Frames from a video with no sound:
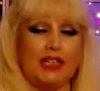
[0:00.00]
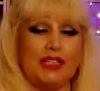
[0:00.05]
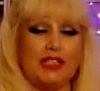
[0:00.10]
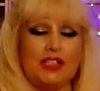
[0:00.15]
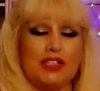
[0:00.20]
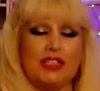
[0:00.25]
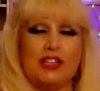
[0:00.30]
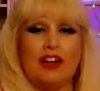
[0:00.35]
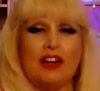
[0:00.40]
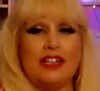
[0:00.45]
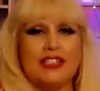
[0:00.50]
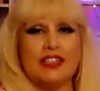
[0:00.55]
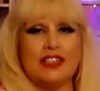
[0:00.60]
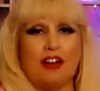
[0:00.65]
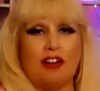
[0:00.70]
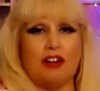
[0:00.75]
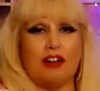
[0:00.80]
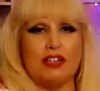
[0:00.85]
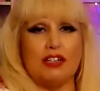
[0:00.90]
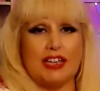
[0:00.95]
It's a nice
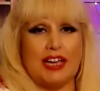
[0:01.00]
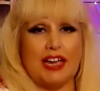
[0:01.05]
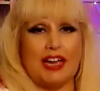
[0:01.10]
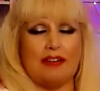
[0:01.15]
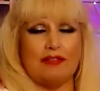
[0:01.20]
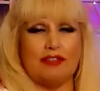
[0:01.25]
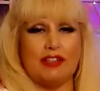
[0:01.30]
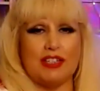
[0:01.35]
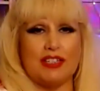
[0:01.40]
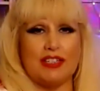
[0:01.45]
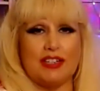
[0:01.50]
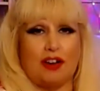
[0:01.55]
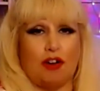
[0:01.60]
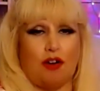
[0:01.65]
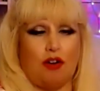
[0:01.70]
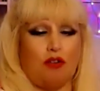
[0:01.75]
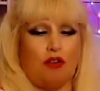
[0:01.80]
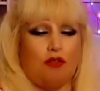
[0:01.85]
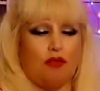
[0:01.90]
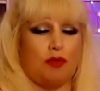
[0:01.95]
card to have to
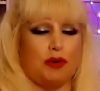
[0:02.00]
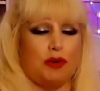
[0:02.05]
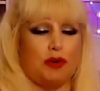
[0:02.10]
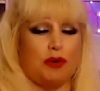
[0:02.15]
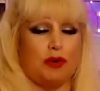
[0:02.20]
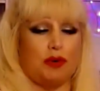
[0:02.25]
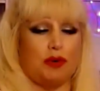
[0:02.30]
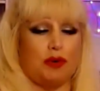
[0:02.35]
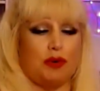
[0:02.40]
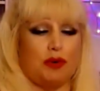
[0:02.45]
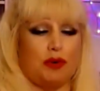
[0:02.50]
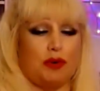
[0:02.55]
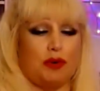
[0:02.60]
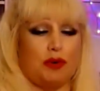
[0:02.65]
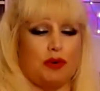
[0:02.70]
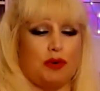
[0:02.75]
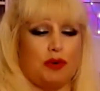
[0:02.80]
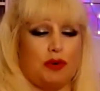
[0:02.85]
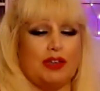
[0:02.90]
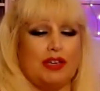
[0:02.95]
start off with as
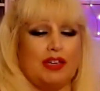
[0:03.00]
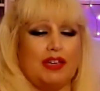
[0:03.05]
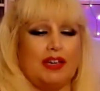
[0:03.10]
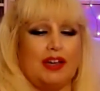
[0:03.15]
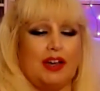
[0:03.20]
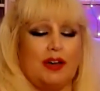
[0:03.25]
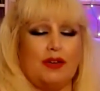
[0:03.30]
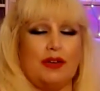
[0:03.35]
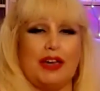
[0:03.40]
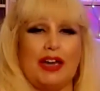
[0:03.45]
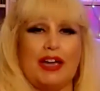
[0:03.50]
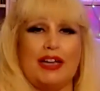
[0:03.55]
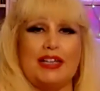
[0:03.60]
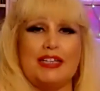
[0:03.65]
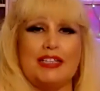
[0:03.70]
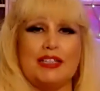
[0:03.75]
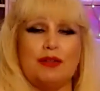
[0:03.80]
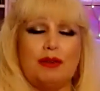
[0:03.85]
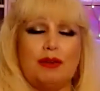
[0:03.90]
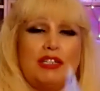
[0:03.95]
well.
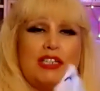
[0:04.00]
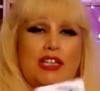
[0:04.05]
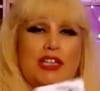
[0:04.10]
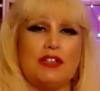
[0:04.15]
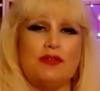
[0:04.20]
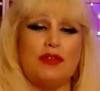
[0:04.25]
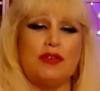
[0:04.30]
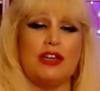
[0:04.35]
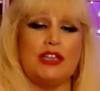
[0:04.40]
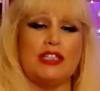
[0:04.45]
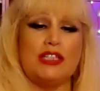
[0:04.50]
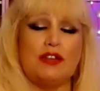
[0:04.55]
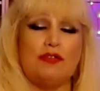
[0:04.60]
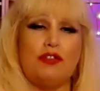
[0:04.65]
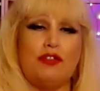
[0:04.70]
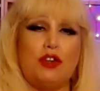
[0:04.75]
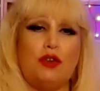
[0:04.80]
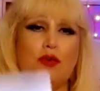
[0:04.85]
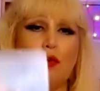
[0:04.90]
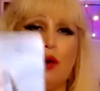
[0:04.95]
Okay, so it does feel as
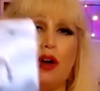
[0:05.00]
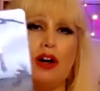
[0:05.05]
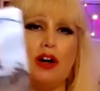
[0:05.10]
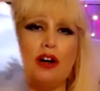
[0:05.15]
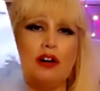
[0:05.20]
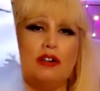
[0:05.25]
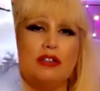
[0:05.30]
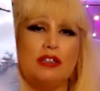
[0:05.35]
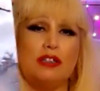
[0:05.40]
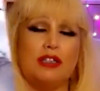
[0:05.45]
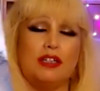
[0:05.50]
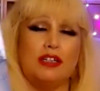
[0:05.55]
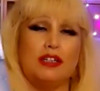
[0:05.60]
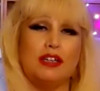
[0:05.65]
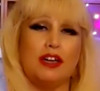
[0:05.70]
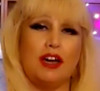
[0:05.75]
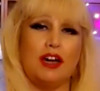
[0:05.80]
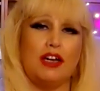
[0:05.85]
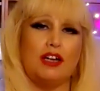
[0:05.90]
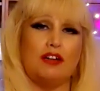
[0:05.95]
if you are
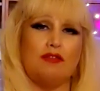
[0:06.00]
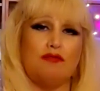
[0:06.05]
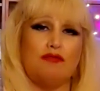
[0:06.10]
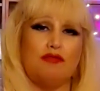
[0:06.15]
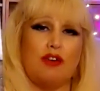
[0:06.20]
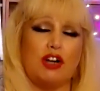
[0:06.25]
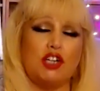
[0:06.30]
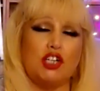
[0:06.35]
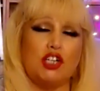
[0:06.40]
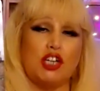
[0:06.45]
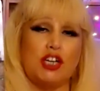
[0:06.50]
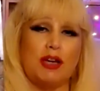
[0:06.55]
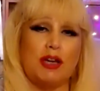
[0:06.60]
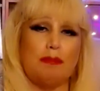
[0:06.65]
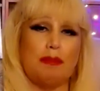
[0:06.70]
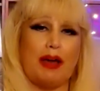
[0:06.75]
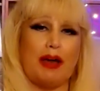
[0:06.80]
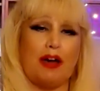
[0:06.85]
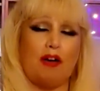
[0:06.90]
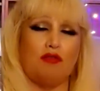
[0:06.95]
kind of rushing
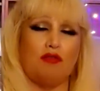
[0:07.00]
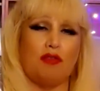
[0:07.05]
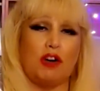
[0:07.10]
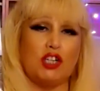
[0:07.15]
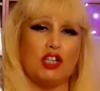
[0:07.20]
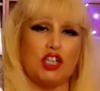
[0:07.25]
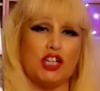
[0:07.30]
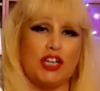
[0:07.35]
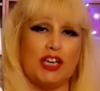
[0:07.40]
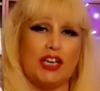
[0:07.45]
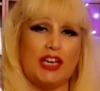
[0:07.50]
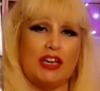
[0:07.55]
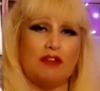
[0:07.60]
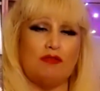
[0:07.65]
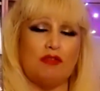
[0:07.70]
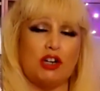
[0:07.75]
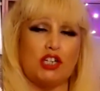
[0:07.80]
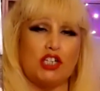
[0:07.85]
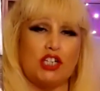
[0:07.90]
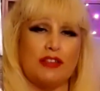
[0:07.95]
about, rushing
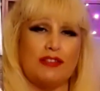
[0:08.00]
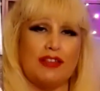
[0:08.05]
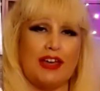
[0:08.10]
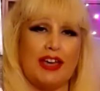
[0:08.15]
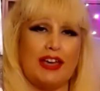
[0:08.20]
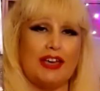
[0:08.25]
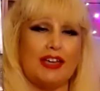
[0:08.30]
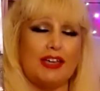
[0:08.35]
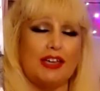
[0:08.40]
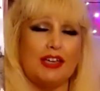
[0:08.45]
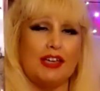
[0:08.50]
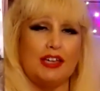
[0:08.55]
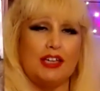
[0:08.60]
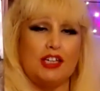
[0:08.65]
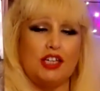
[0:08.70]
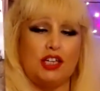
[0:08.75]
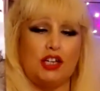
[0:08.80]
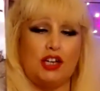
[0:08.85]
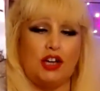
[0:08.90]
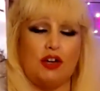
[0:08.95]
here, rushing there.
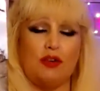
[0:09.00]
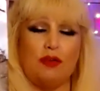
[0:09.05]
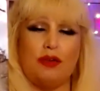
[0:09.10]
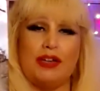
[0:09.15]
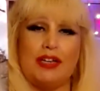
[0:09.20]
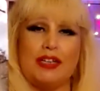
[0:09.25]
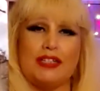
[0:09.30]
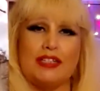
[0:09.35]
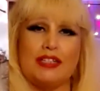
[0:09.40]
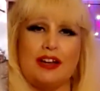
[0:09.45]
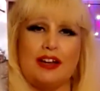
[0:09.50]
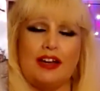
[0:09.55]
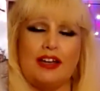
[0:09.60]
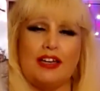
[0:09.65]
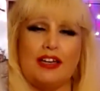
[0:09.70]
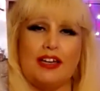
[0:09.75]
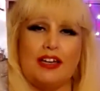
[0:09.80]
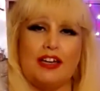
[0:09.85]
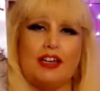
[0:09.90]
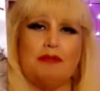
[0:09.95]
You know, it's
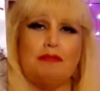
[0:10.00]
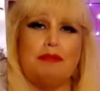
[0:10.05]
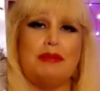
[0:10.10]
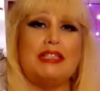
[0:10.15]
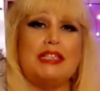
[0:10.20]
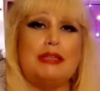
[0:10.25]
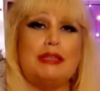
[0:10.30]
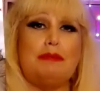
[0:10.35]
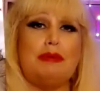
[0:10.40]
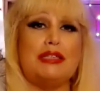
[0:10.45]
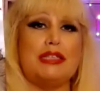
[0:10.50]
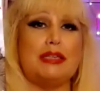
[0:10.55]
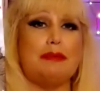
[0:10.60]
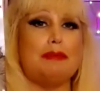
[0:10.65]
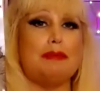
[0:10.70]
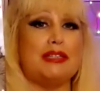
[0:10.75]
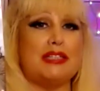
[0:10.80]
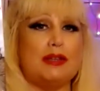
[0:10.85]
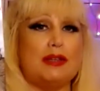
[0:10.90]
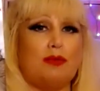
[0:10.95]
like a busy, busy,
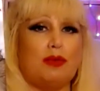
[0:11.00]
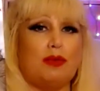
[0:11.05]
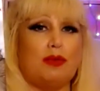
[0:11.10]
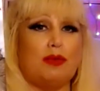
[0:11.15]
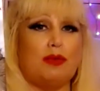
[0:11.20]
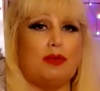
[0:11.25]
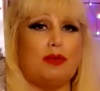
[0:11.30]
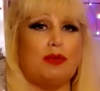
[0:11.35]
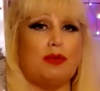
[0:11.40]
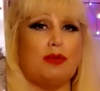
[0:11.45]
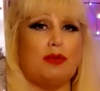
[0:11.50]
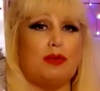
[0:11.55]
busy week.